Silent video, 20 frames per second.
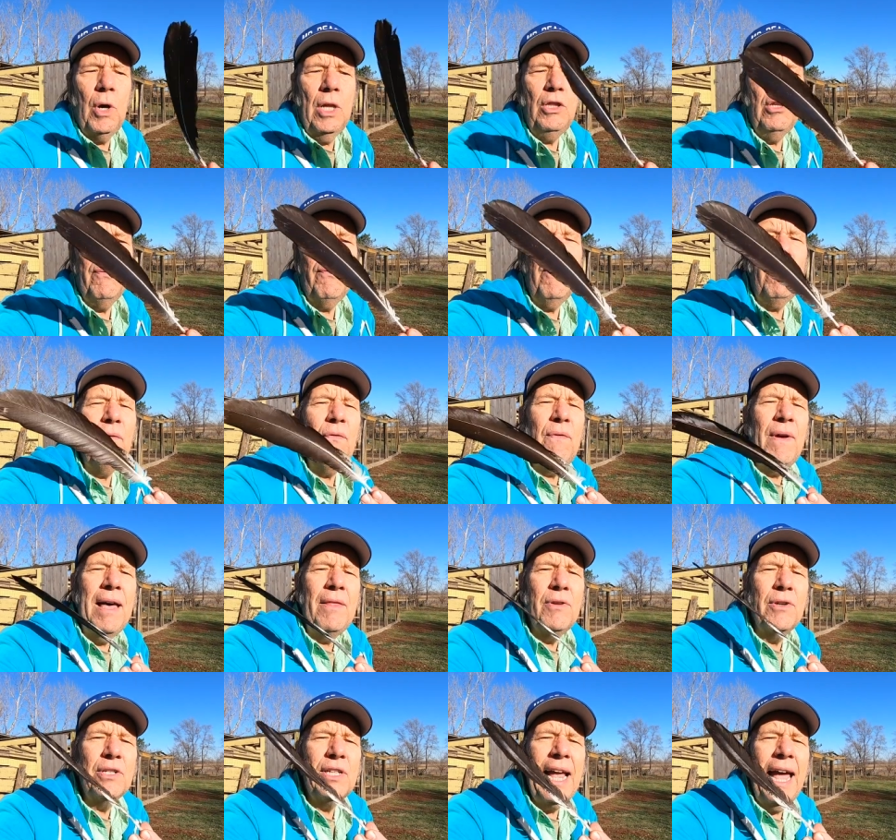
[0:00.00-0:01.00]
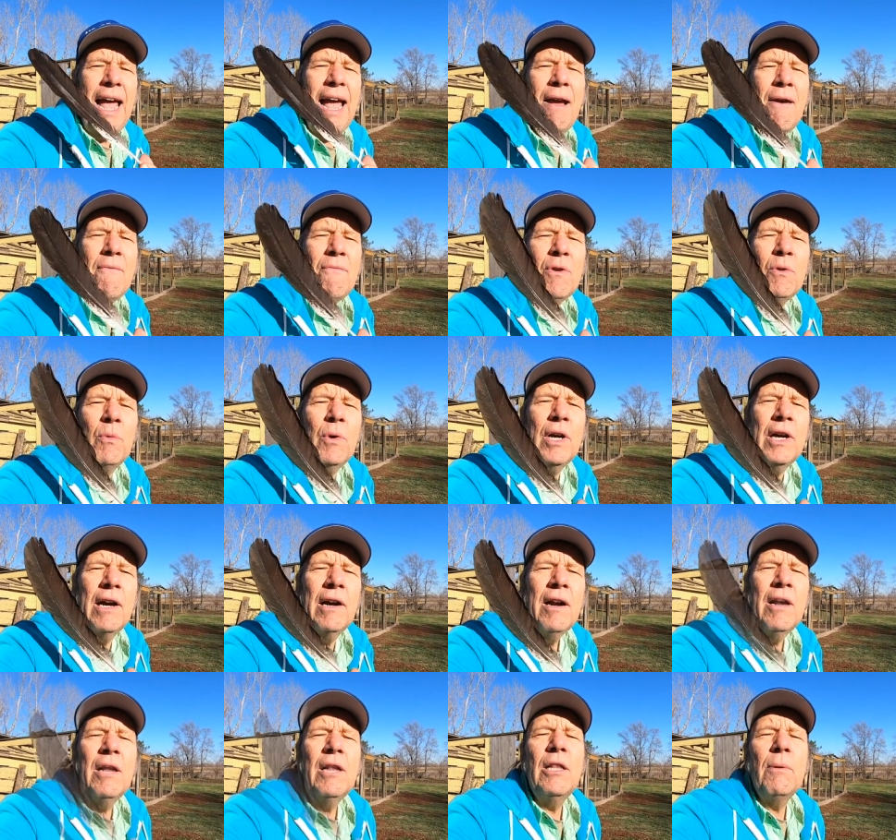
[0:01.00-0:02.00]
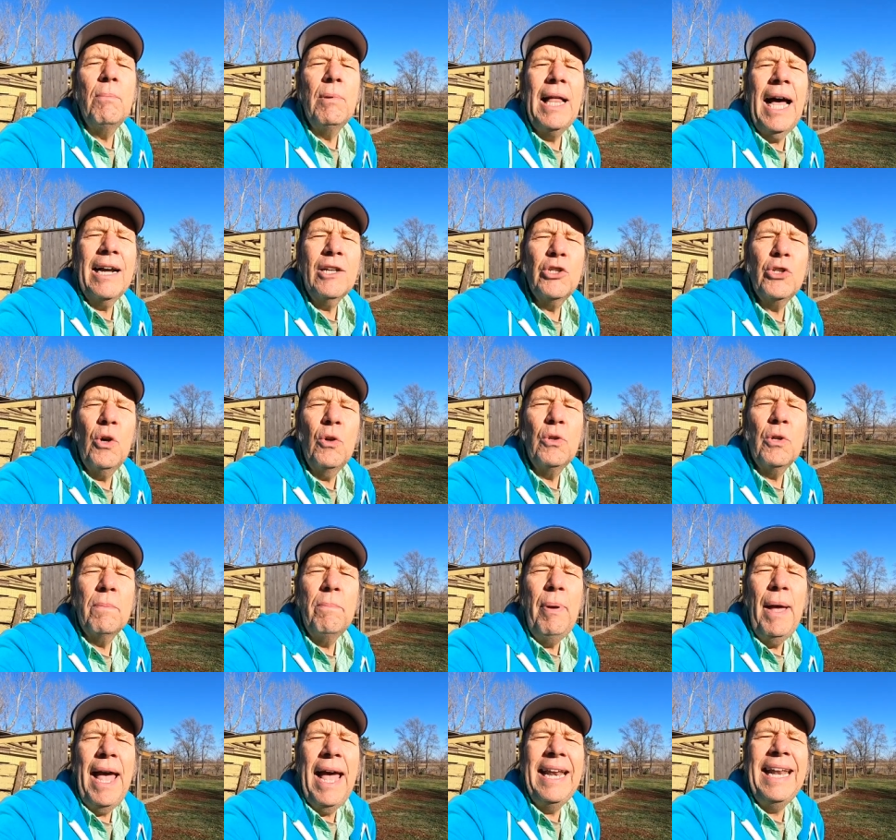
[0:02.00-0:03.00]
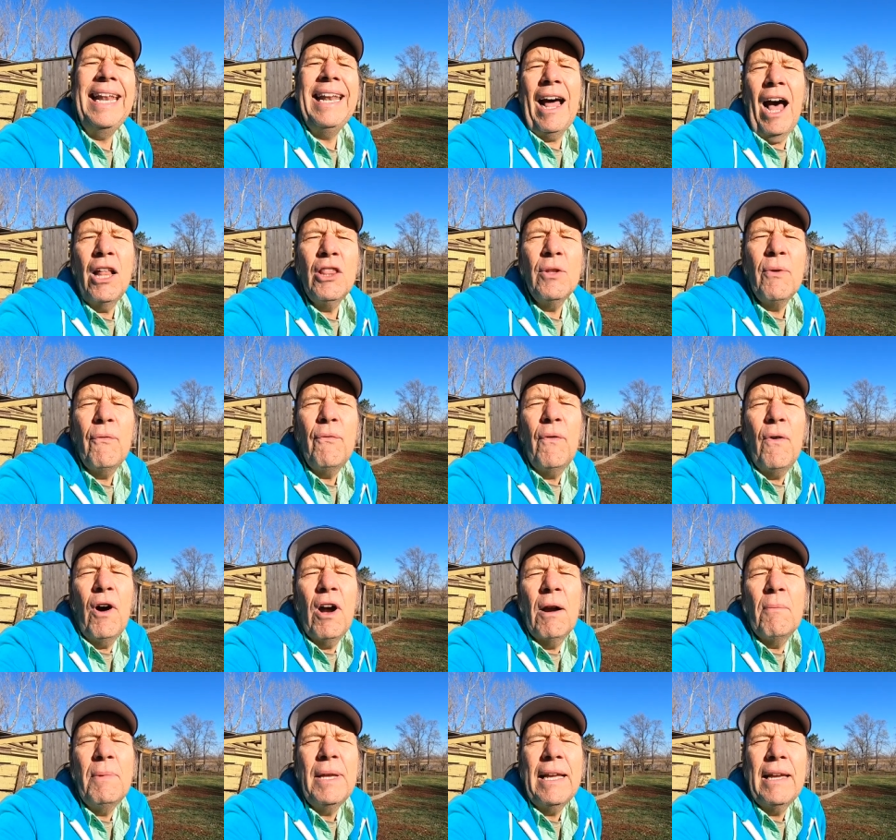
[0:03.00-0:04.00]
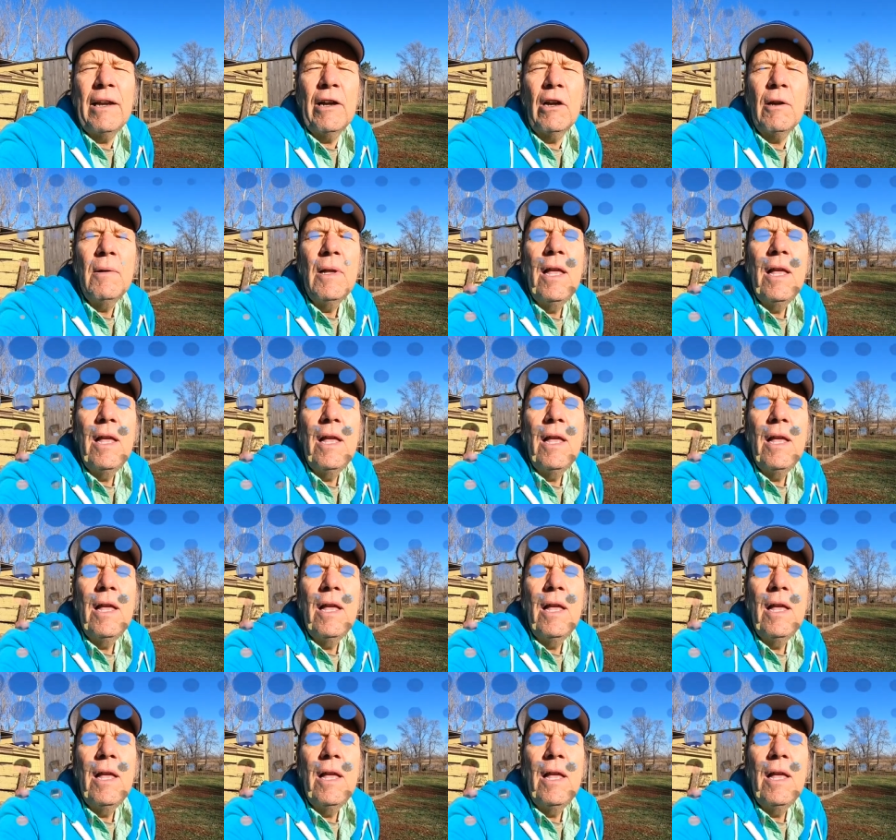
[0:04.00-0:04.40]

wonderful feathers everywhere in the black-shouldered pen and on the farm here.